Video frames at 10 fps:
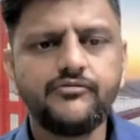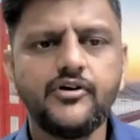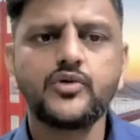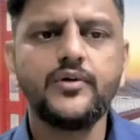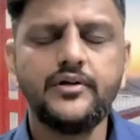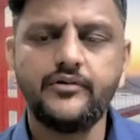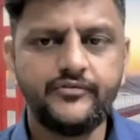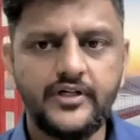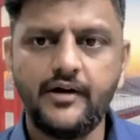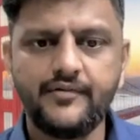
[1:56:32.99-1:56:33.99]
First of all,
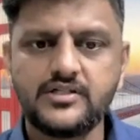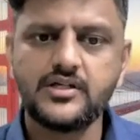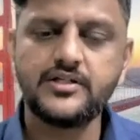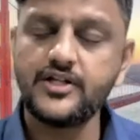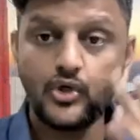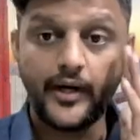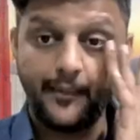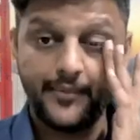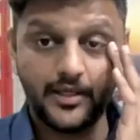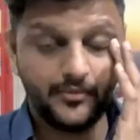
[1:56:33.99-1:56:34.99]
we have discussed it is not
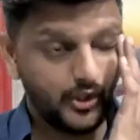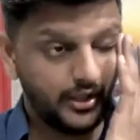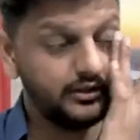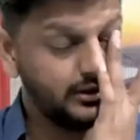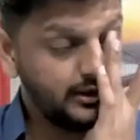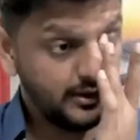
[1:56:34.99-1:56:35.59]
applicable on